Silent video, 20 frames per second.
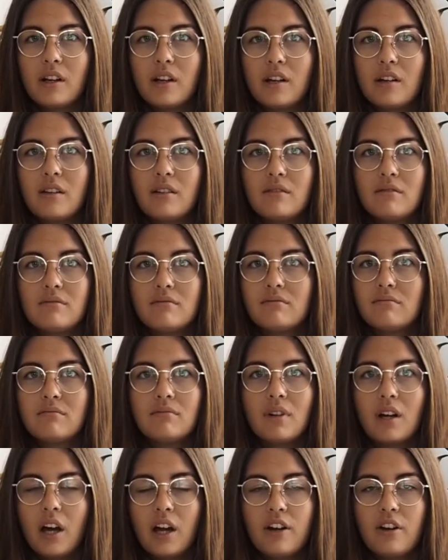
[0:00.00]
Like,
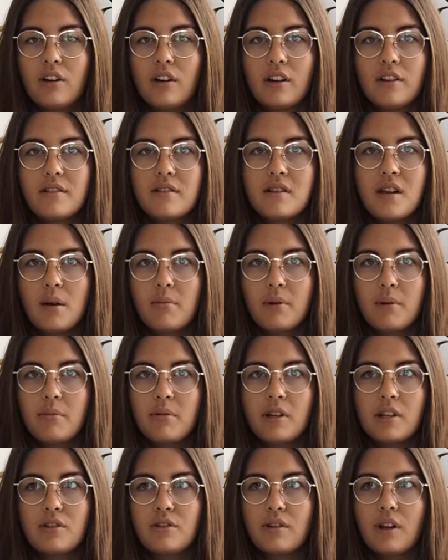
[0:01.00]
I don't understand
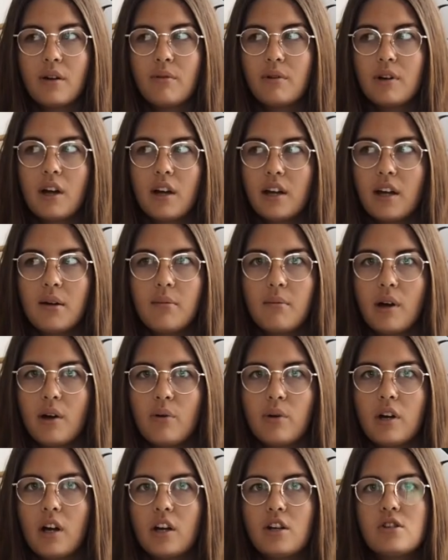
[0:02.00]
people that do that. When I get my
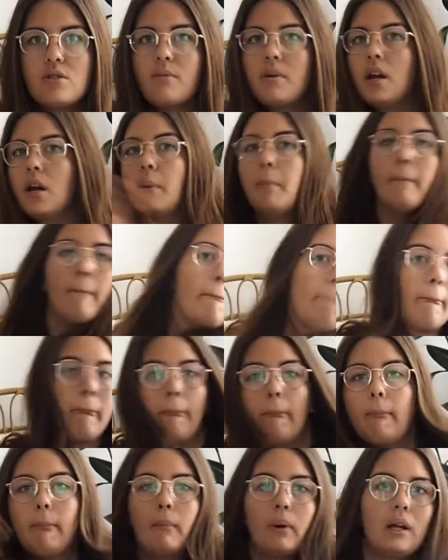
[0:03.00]
order, I just wanna
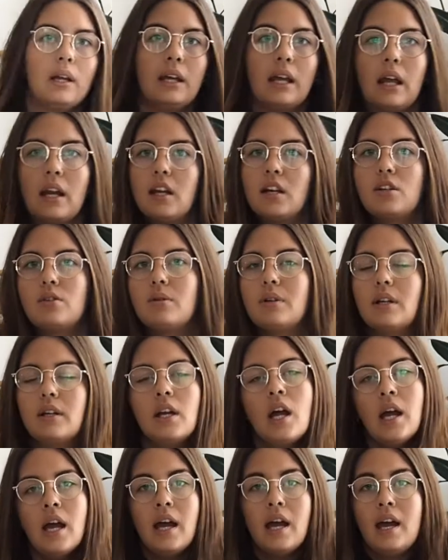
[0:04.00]
get into
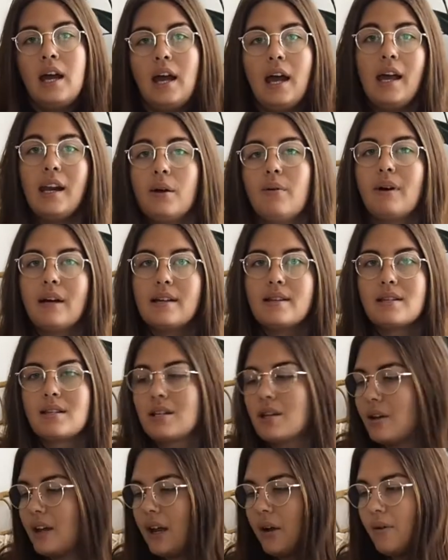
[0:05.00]
it. Anyways,
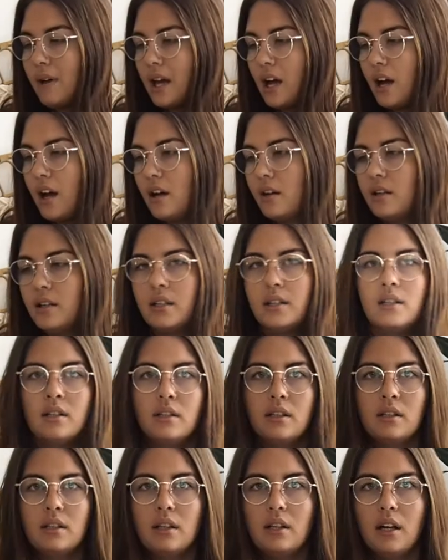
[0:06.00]
so here we are.
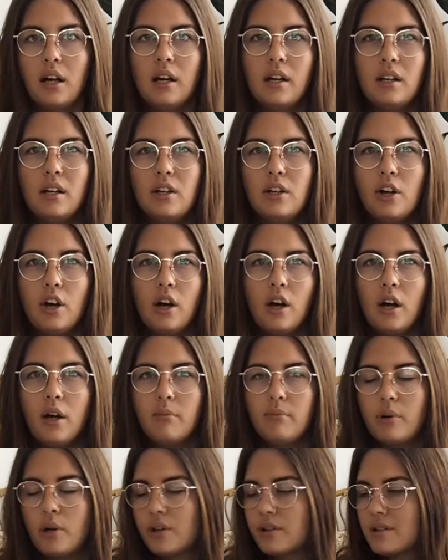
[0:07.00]
Not
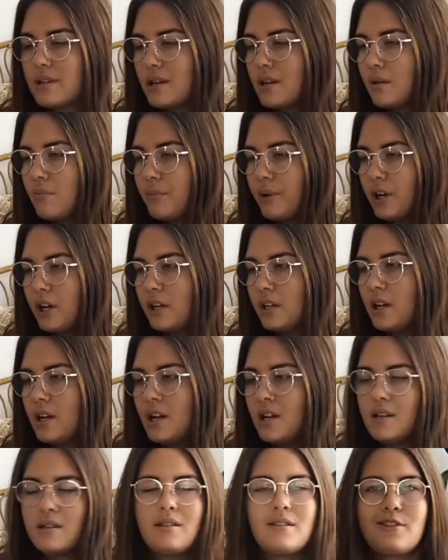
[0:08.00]
unboxing, but
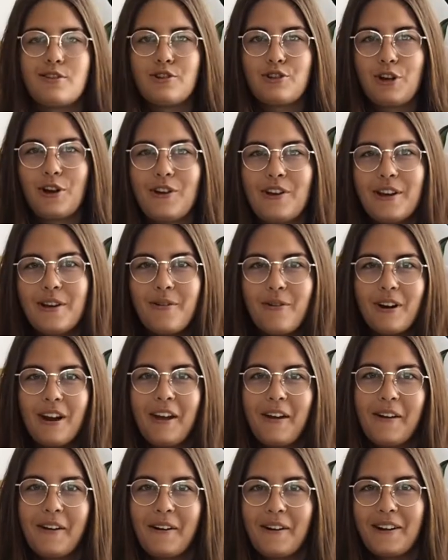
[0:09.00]
still showing you what
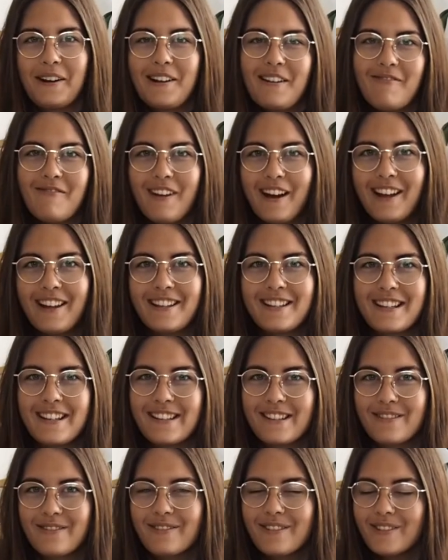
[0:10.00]
I got in my
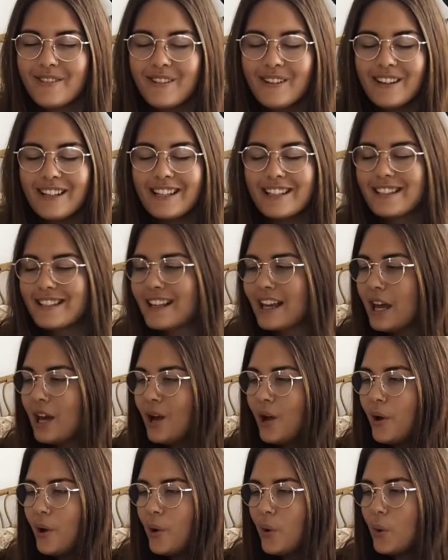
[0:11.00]
essential rewards.
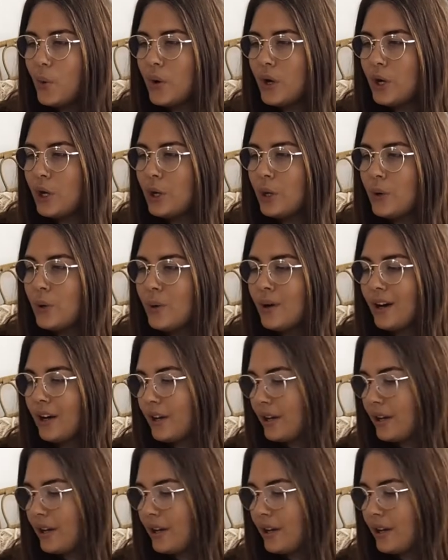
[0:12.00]
Woohoo!